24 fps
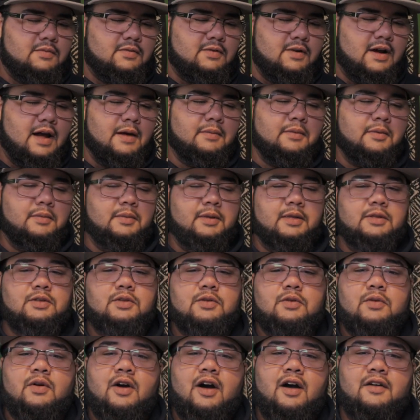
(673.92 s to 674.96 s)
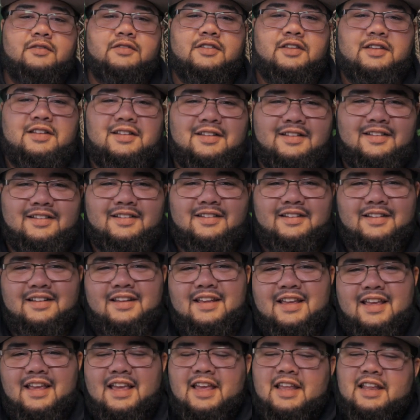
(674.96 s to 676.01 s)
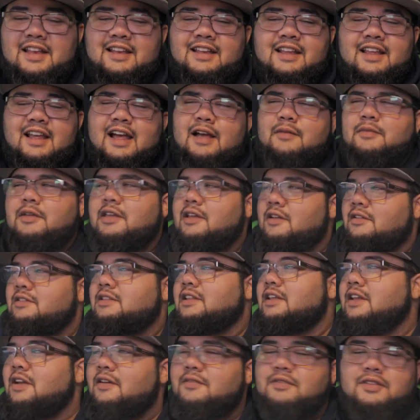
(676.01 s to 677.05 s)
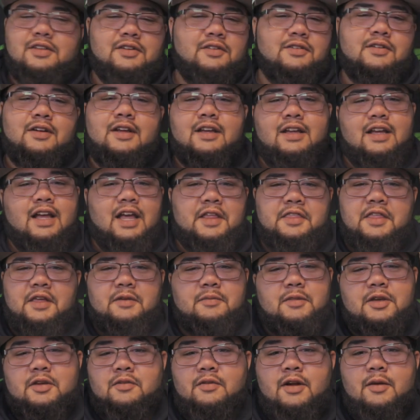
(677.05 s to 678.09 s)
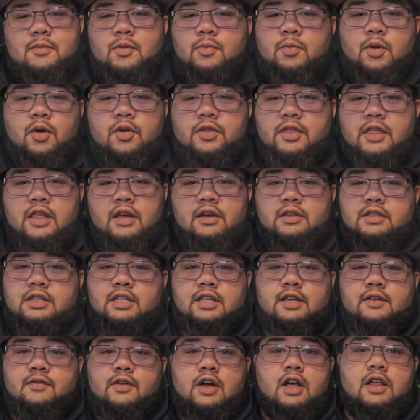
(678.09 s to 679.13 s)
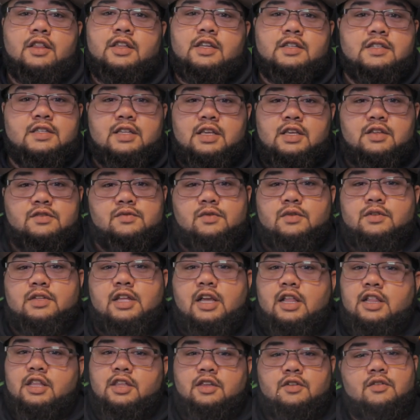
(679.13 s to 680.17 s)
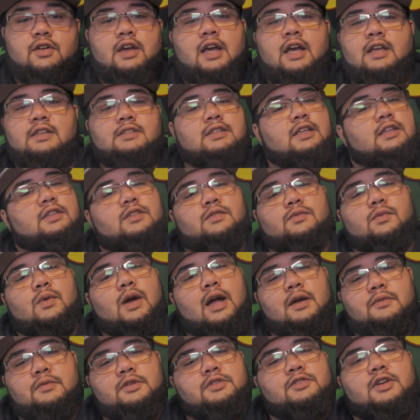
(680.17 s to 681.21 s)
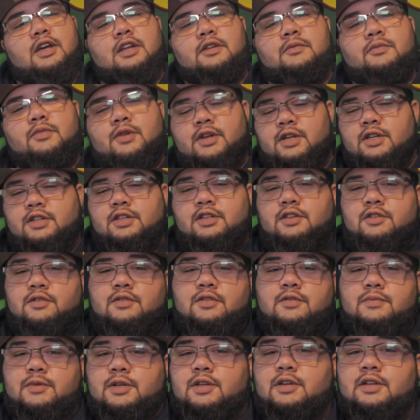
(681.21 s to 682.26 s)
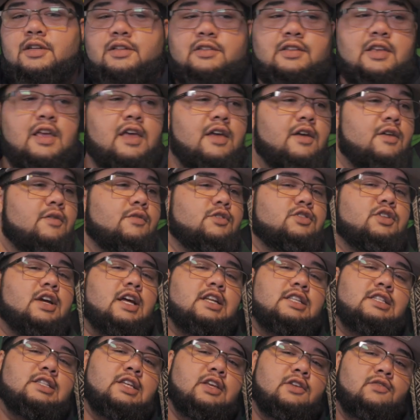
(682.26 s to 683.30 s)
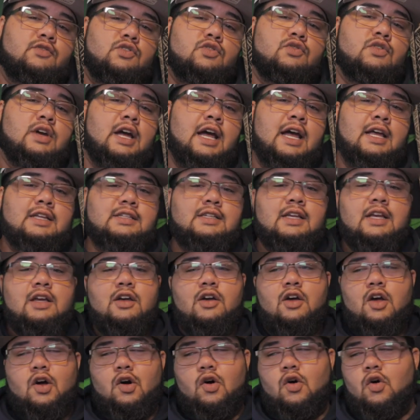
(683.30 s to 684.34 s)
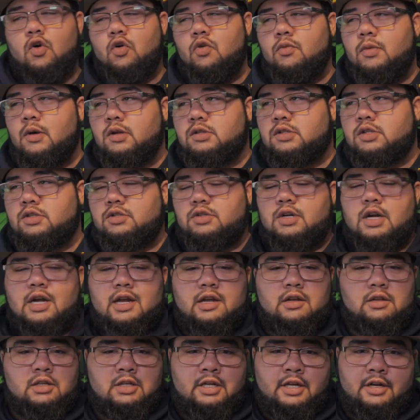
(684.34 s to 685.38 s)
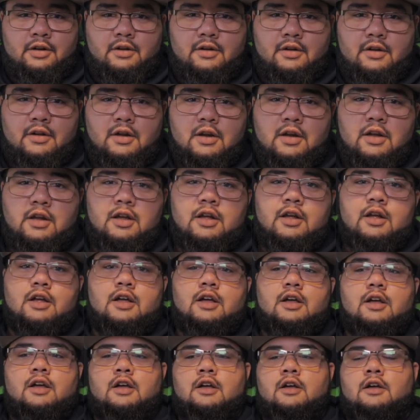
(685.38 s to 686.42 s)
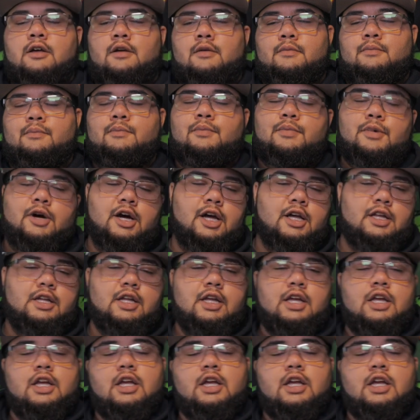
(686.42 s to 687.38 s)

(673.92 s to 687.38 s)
probably too often, and I'm guilty of too. I think me and Rob are both guilty of all these things we're telling you guys. That's why we try to bring it to you, because we try to save you guys a whole bunch of trial and error. But